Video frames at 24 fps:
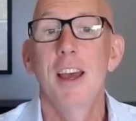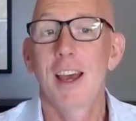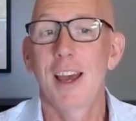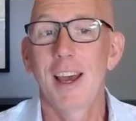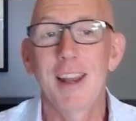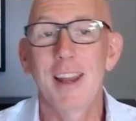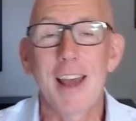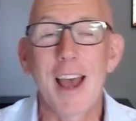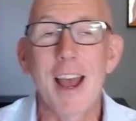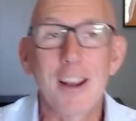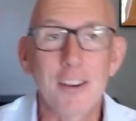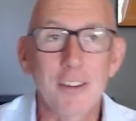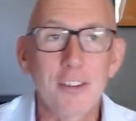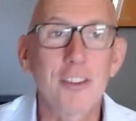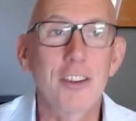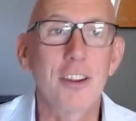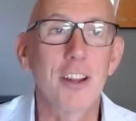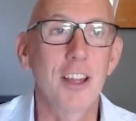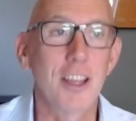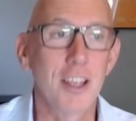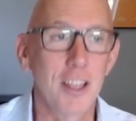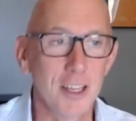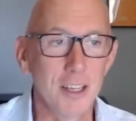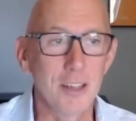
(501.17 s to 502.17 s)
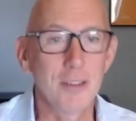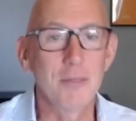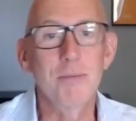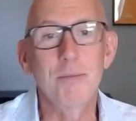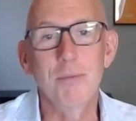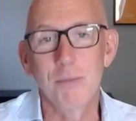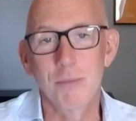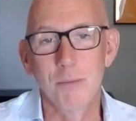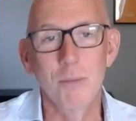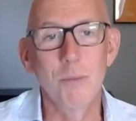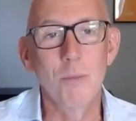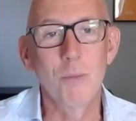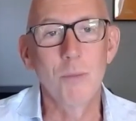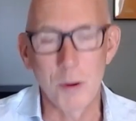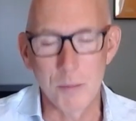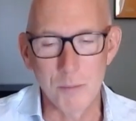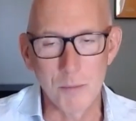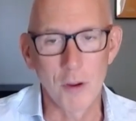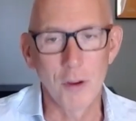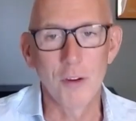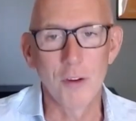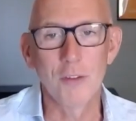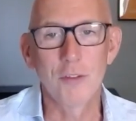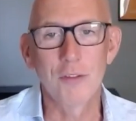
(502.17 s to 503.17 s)
And actually we
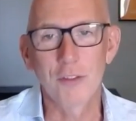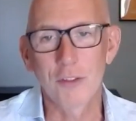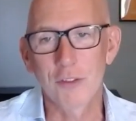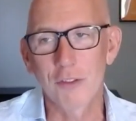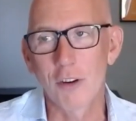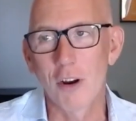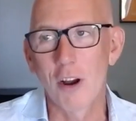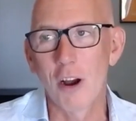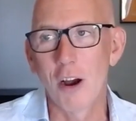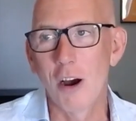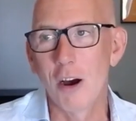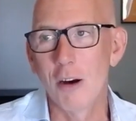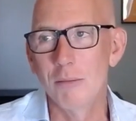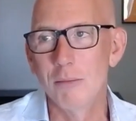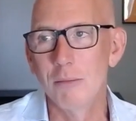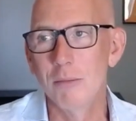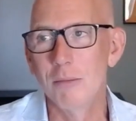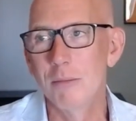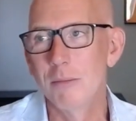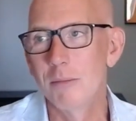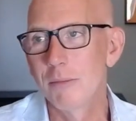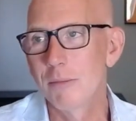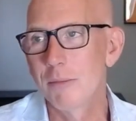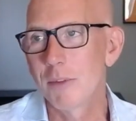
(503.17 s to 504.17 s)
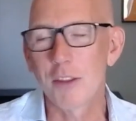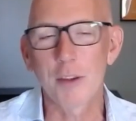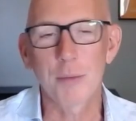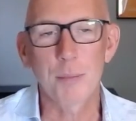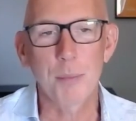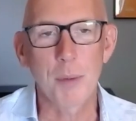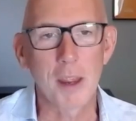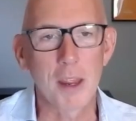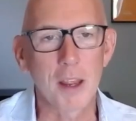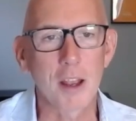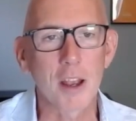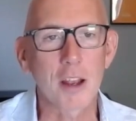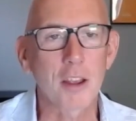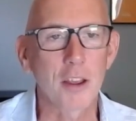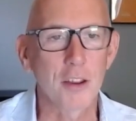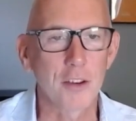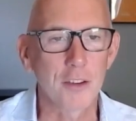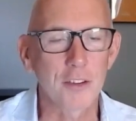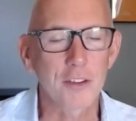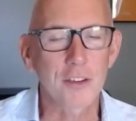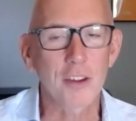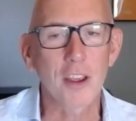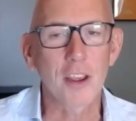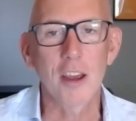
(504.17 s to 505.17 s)
moved from this being a
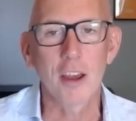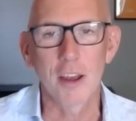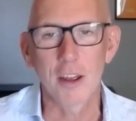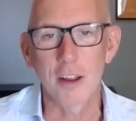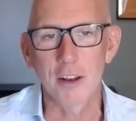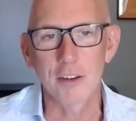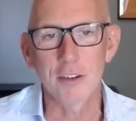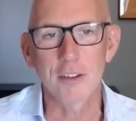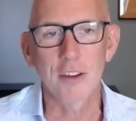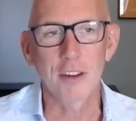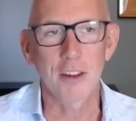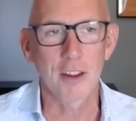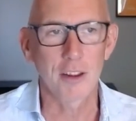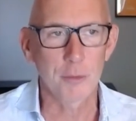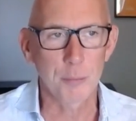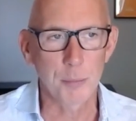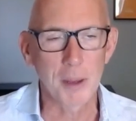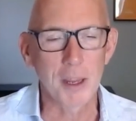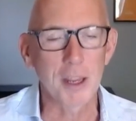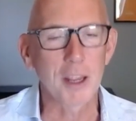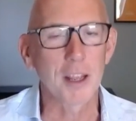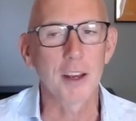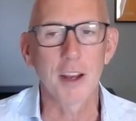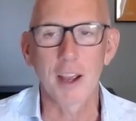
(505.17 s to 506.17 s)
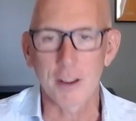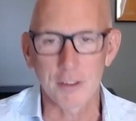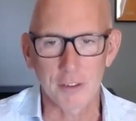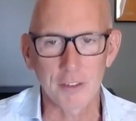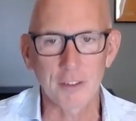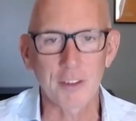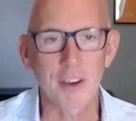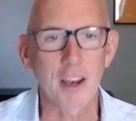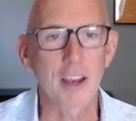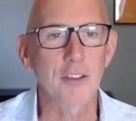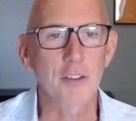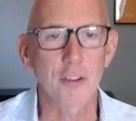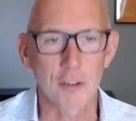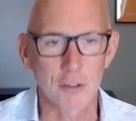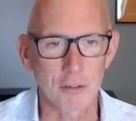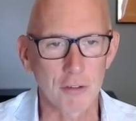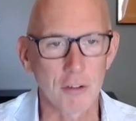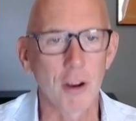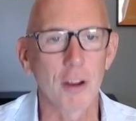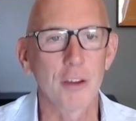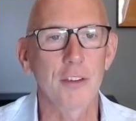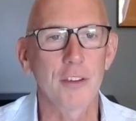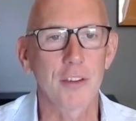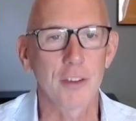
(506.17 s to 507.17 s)
concern to this being an existential
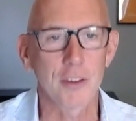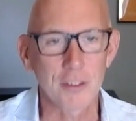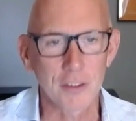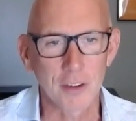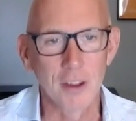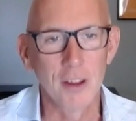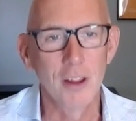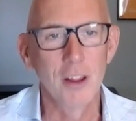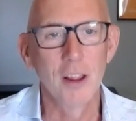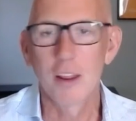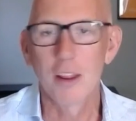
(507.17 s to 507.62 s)
crisis.